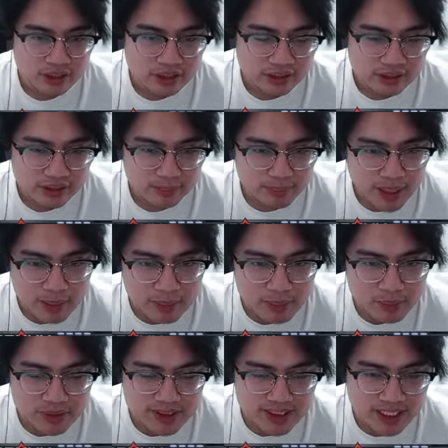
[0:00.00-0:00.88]
The
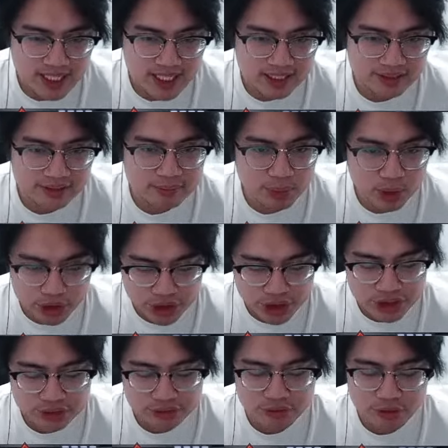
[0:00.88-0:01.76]
problem with Selena
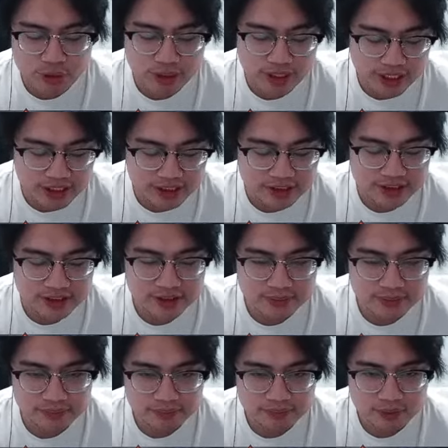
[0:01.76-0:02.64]
position 4 is,
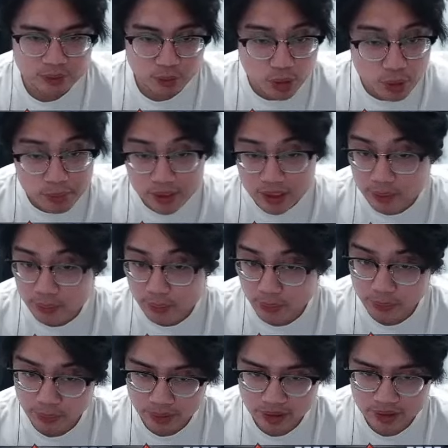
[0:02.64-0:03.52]
roamer
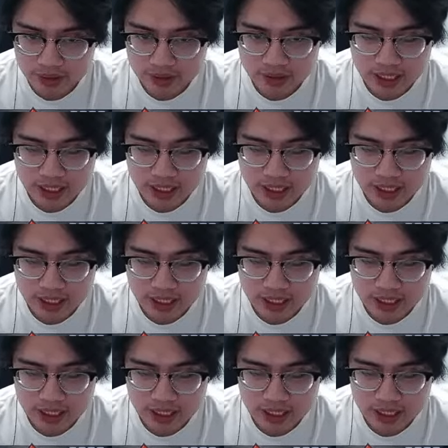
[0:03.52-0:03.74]
would work.